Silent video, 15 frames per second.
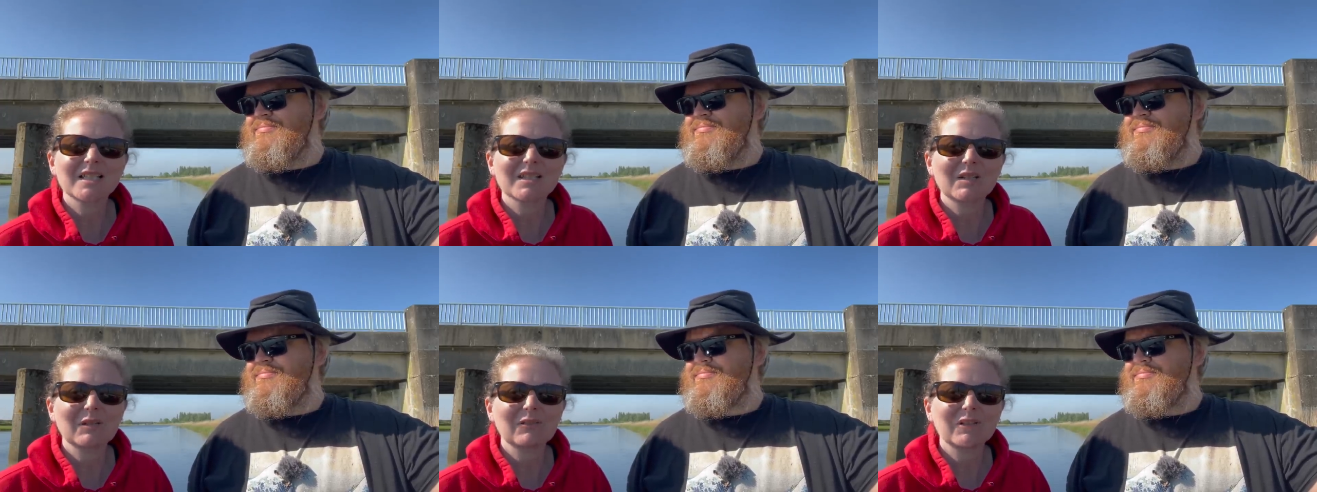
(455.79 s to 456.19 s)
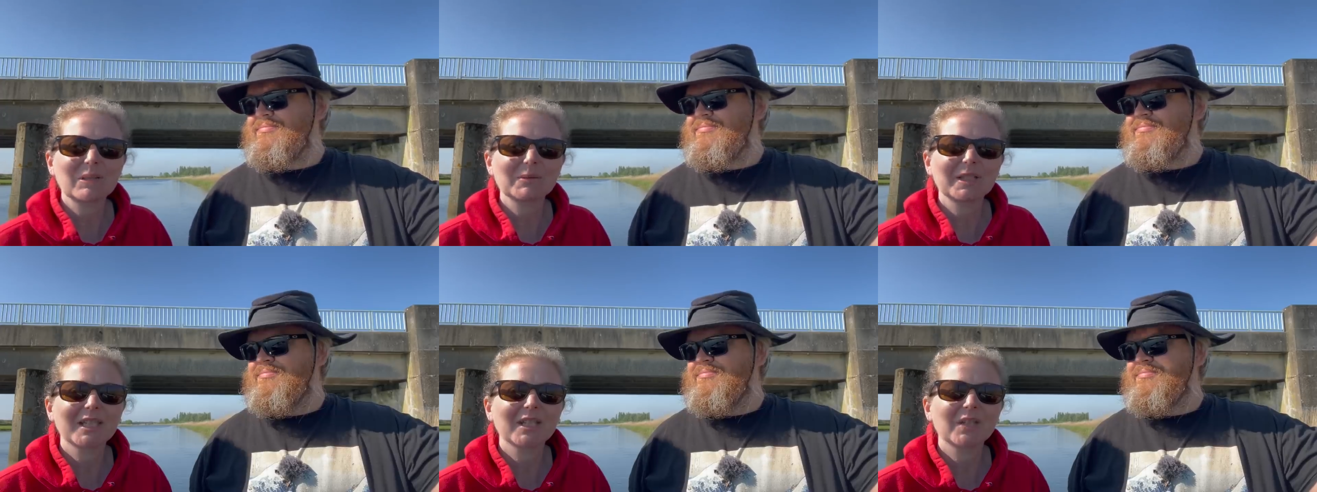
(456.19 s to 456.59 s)
Speaker 1: so hopefully
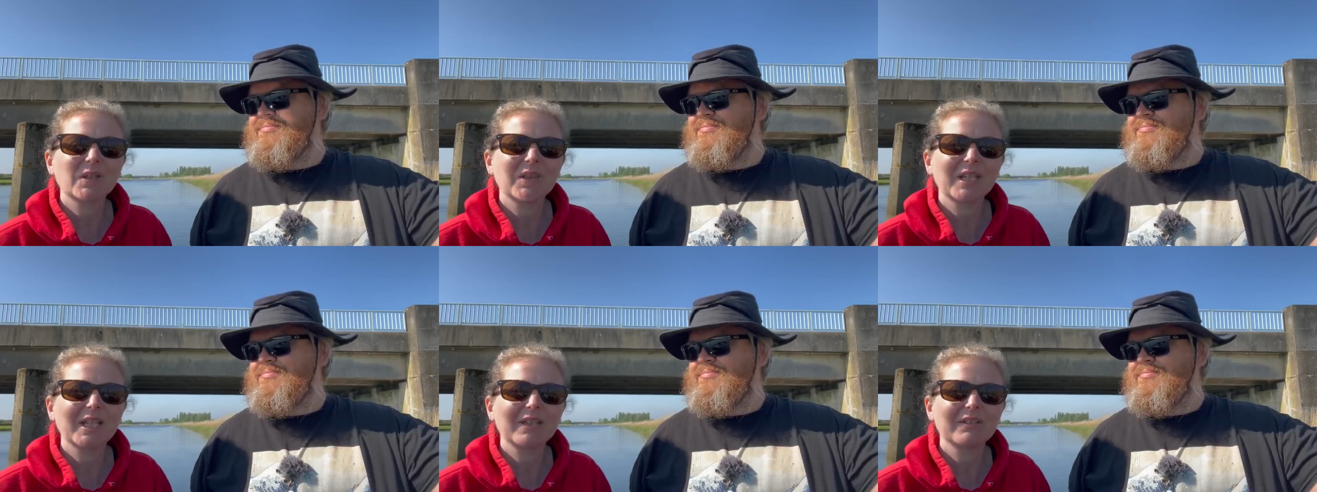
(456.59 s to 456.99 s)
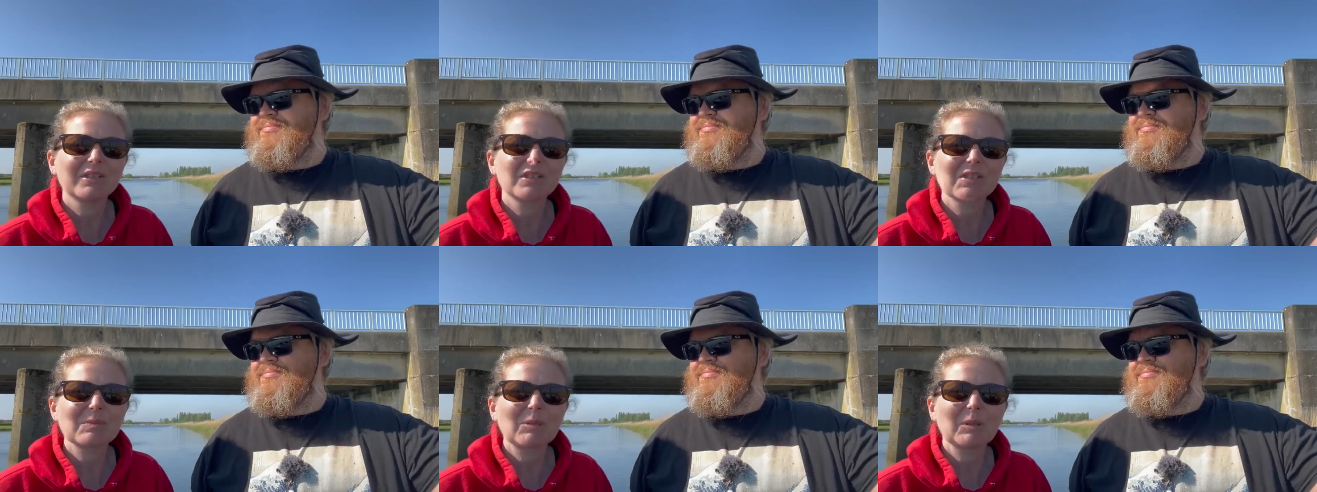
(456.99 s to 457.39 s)
we can get on there and
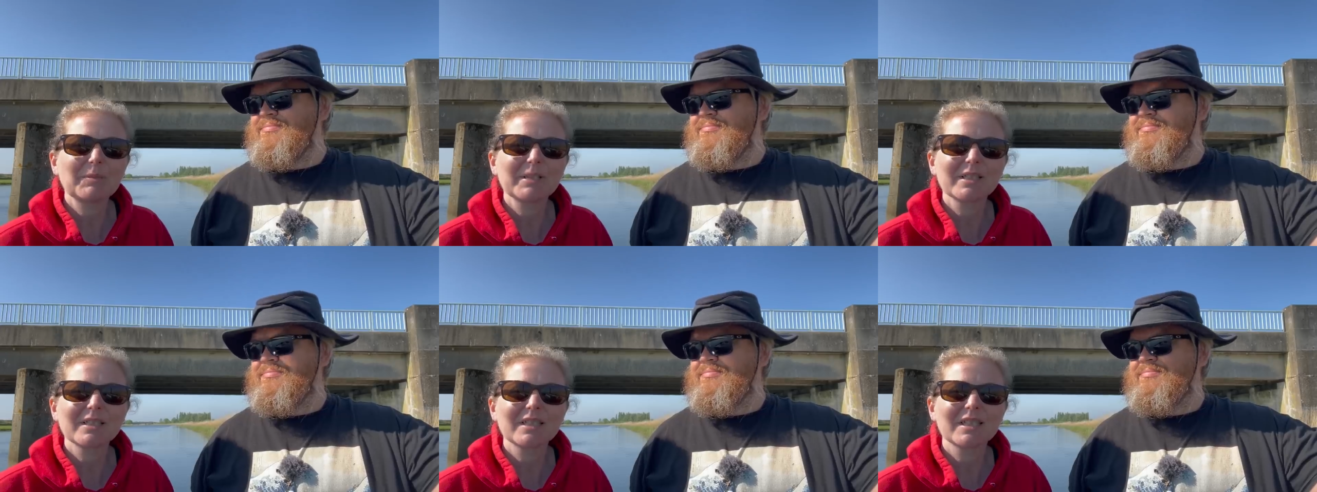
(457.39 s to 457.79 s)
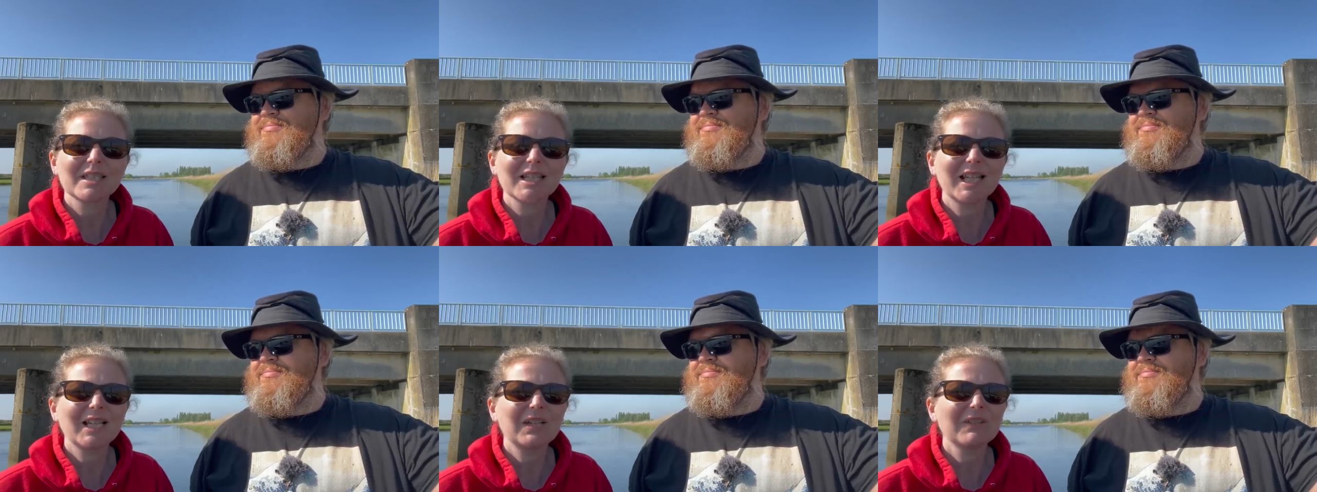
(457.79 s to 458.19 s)
just pop into the
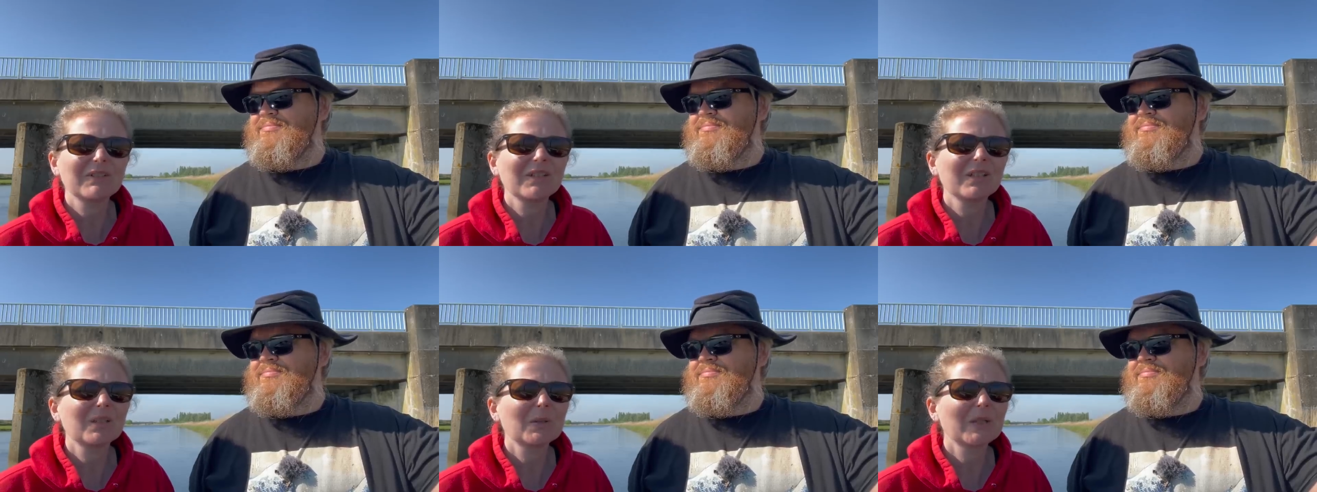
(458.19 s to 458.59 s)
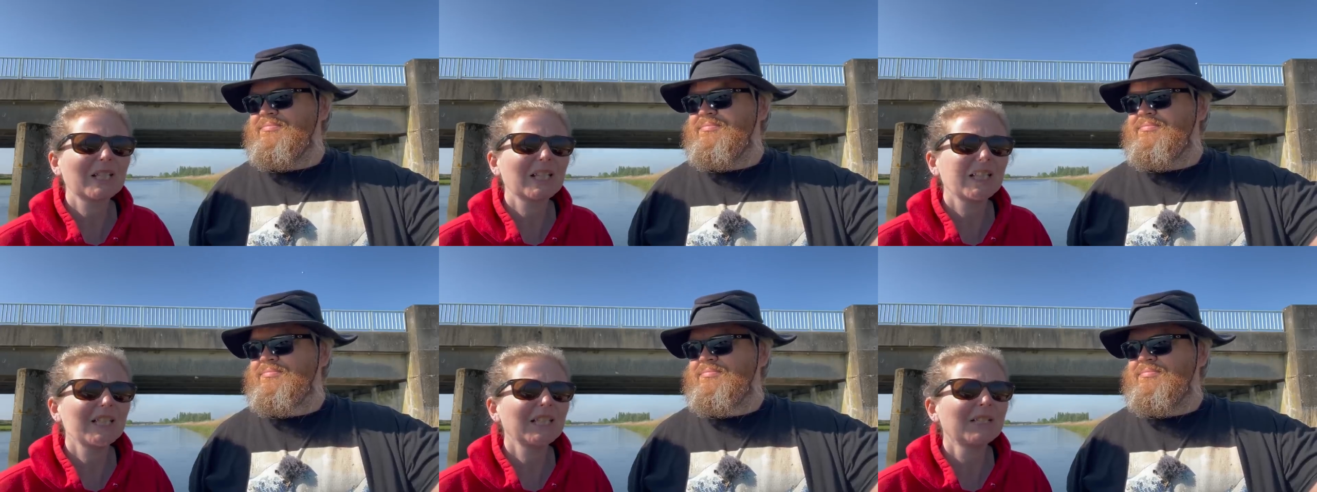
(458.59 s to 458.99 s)
town
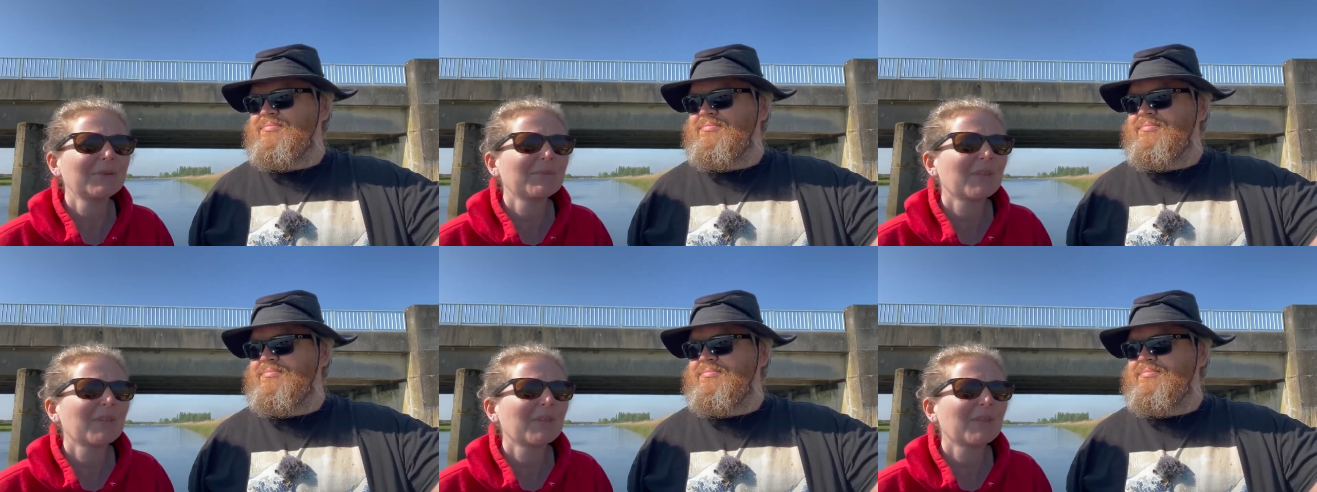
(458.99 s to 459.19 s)
quickly,